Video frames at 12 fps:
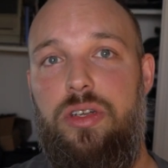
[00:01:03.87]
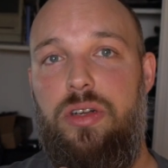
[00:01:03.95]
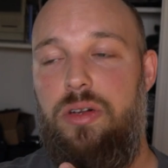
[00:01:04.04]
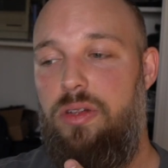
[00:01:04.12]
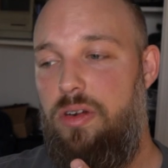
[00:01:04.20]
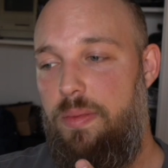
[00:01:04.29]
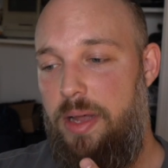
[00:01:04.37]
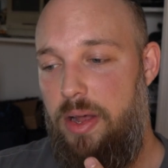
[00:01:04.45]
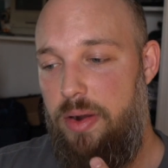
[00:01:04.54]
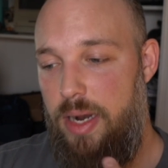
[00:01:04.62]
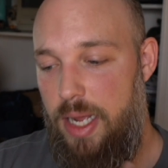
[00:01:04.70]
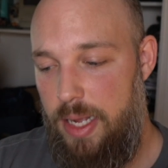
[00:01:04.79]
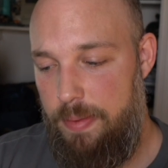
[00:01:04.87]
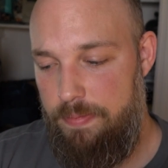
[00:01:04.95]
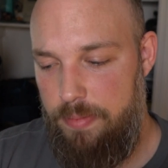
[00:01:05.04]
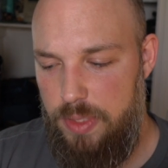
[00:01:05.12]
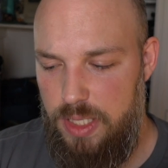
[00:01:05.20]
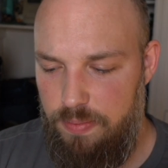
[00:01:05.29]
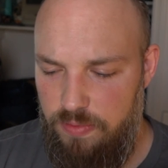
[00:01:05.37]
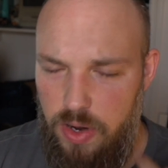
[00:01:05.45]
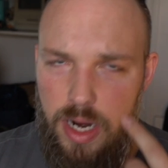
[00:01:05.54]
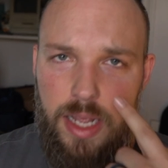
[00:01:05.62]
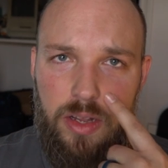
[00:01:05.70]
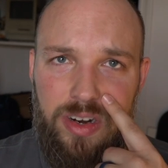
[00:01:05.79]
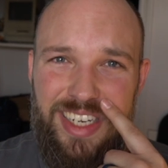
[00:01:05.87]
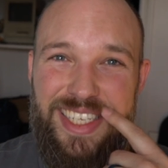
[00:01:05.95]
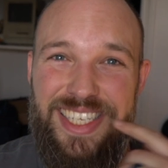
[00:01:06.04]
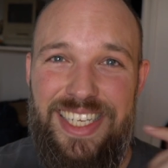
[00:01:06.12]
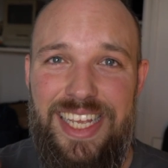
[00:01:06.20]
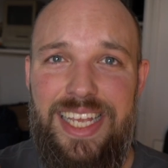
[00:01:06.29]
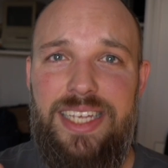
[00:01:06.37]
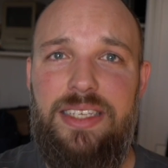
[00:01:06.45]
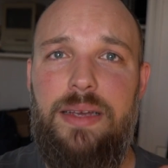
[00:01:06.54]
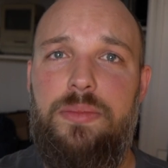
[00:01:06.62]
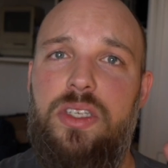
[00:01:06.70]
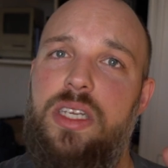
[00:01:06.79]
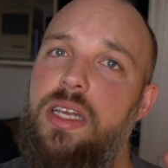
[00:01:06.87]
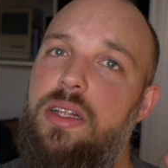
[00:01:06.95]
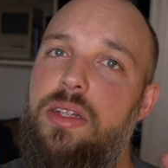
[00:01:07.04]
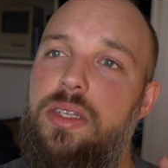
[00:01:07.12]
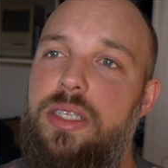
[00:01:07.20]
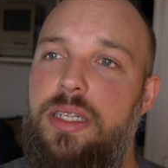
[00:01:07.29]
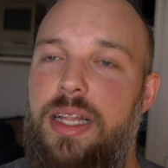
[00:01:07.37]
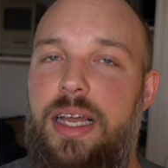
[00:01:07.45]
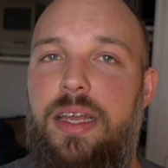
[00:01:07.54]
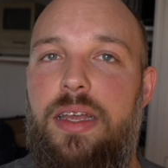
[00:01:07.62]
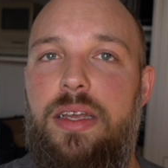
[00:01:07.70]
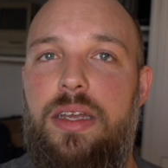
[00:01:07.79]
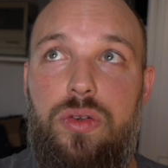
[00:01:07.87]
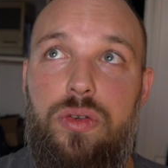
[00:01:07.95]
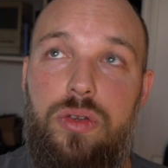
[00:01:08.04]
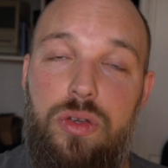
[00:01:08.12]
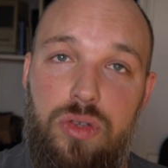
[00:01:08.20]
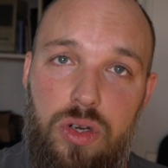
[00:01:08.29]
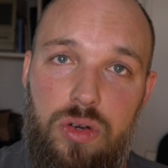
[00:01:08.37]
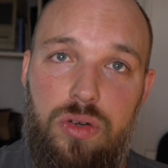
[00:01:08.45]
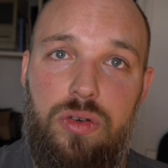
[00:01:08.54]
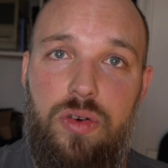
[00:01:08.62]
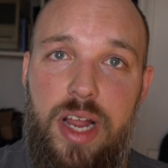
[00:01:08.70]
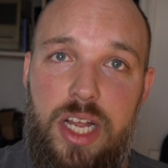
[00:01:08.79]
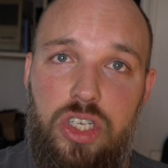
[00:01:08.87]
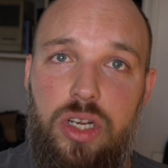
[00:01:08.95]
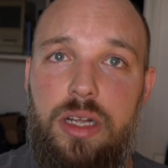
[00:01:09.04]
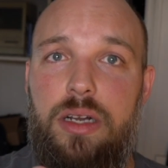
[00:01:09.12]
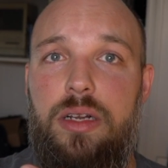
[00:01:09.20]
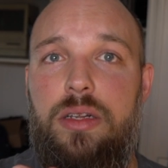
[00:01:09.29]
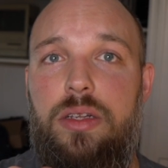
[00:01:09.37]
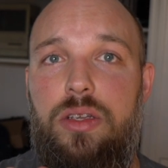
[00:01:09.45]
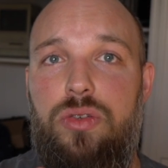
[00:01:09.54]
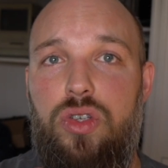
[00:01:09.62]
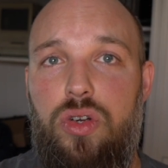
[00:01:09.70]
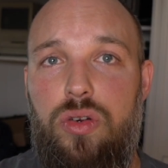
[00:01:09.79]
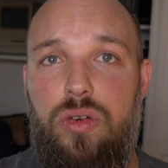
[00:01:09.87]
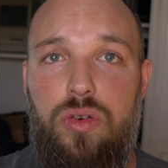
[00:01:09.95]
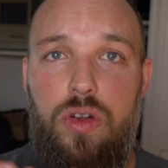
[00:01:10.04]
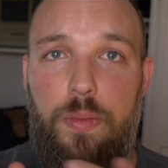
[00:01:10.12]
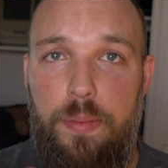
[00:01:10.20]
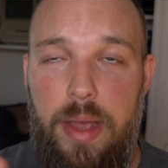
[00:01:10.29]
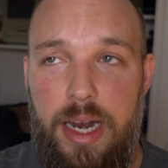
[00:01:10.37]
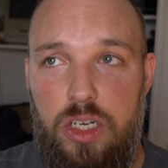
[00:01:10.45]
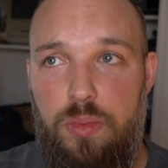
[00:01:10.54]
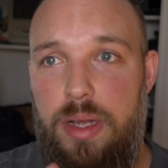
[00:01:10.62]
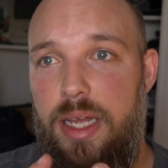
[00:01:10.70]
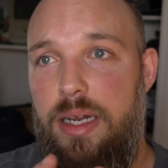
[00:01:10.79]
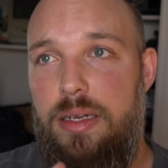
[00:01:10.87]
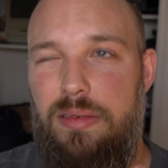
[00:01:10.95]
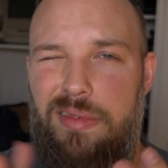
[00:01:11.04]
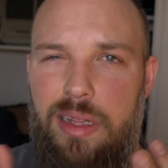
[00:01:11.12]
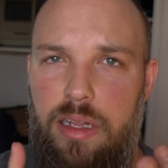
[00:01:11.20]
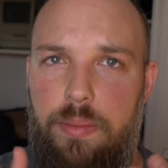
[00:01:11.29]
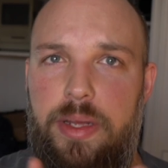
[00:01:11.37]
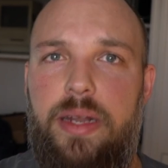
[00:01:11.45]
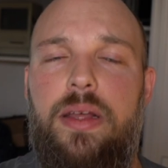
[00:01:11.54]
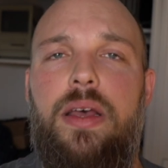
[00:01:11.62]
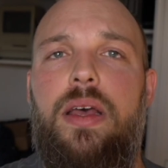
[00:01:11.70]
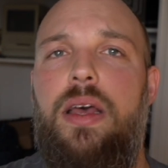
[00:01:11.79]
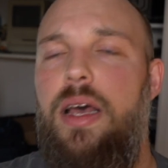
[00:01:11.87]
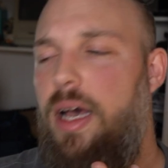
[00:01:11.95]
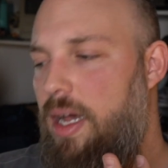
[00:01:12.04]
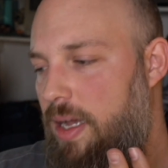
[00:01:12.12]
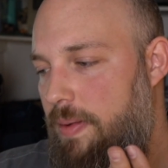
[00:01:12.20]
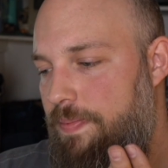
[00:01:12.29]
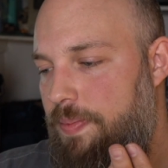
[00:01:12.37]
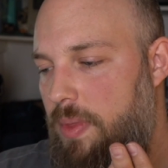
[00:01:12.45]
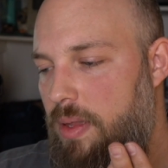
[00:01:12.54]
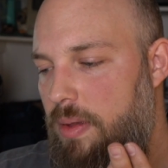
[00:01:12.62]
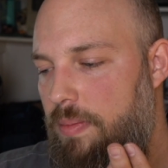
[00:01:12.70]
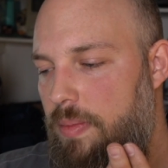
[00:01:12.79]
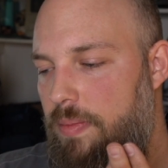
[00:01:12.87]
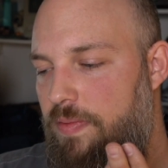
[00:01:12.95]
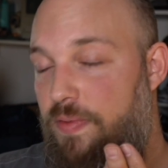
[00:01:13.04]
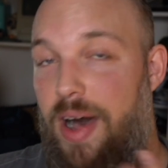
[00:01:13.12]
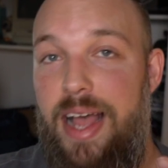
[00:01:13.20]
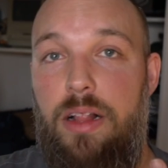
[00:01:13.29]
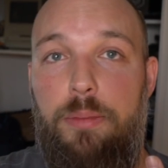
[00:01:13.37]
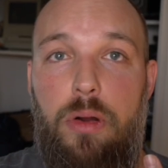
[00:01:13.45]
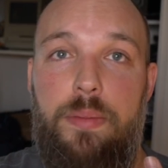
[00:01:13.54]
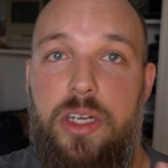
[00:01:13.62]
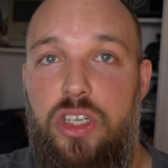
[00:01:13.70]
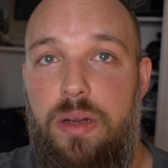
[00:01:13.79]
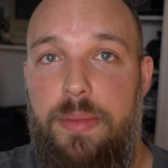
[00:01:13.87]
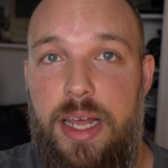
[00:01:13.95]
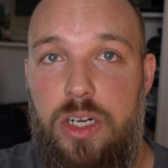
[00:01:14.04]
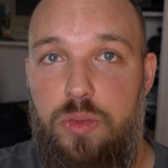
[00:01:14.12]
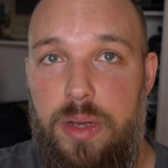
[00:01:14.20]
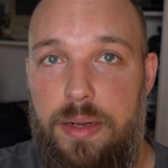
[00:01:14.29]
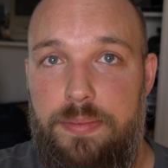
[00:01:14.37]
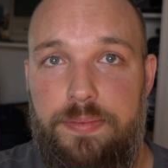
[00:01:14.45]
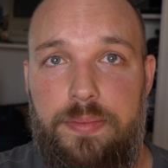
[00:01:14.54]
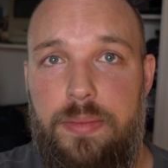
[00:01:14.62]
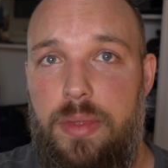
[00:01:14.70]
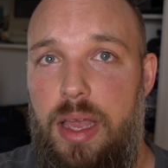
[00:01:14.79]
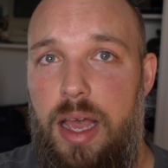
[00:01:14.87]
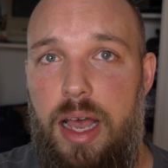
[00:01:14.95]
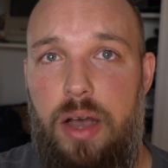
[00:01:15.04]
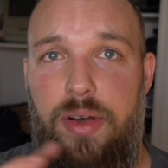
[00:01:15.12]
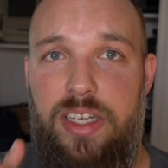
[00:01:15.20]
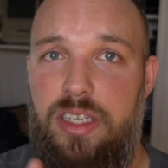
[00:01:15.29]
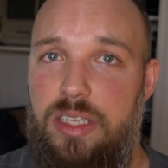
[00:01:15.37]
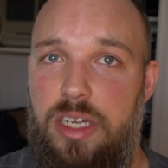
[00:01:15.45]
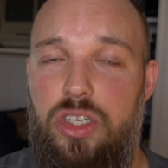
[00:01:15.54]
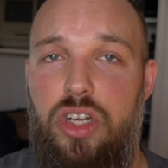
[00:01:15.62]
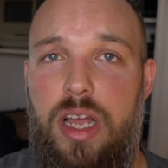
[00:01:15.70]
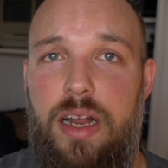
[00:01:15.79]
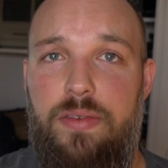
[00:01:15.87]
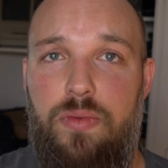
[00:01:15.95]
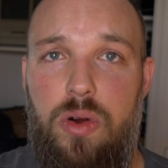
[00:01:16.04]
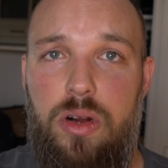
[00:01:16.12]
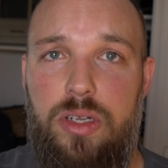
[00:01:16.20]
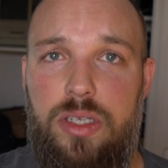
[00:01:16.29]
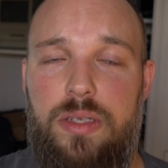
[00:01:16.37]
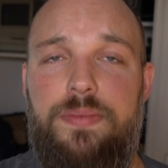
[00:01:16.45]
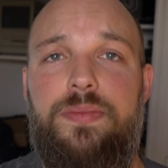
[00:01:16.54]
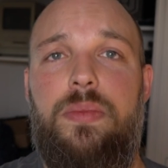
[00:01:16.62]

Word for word: You're going to learn about um, some very, you're going to see some skills like user creation, user group management, a little bit, um, file permission management, how SSH kind of works,